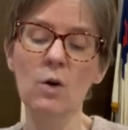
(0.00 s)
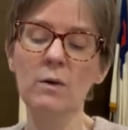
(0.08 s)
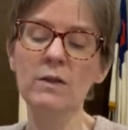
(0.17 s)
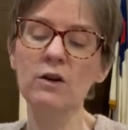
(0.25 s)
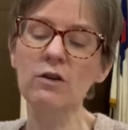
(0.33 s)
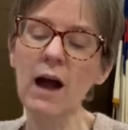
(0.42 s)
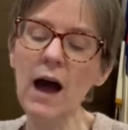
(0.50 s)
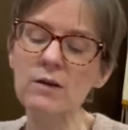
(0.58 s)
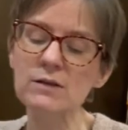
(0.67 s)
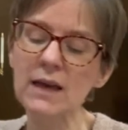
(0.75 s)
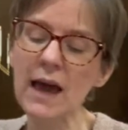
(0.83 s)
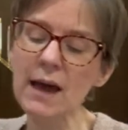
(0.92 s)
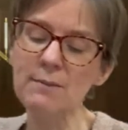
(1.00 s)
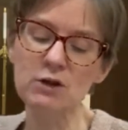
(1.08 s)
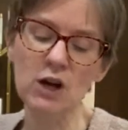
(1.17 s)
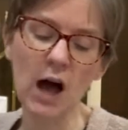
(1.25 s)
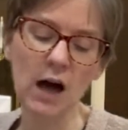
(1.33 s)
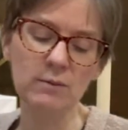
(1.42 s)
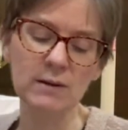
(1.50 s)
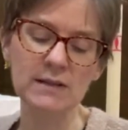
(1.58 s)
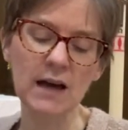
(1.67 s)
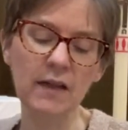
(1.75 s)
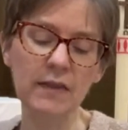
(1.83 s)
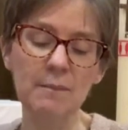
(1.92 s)
When the crowds came, John would
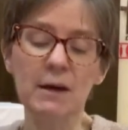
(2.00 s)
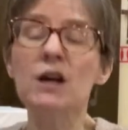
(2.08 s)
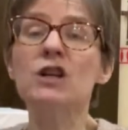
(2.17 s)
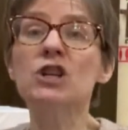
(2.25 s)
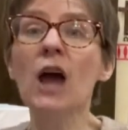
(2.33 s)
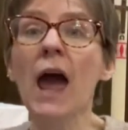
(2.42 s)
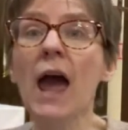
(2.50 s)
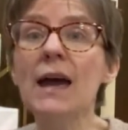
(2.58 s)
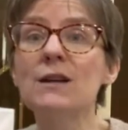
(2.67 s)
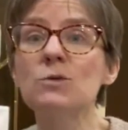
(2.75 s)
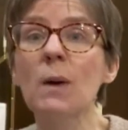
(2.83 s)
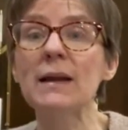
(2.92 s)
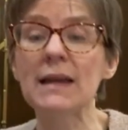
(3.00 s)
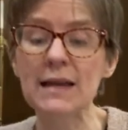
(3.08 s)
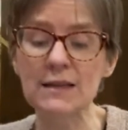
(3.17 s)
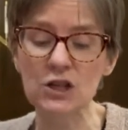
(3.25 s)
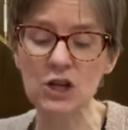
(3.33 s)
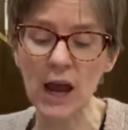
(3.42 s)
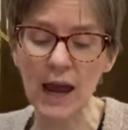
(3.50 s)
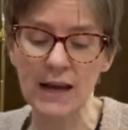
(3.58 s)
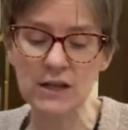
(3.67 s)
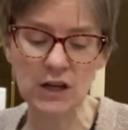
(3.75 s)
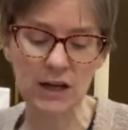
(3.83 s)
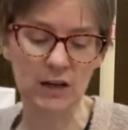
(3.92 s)
tell them, Change what needs
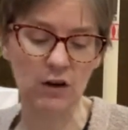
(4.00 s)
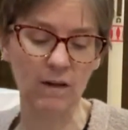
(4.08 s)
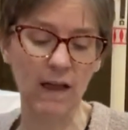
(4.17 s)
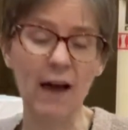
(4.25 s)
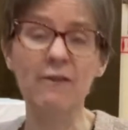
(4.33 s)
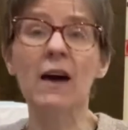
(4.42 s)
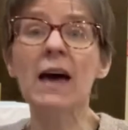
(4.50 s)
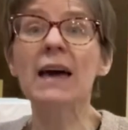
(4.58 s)
changing in your life.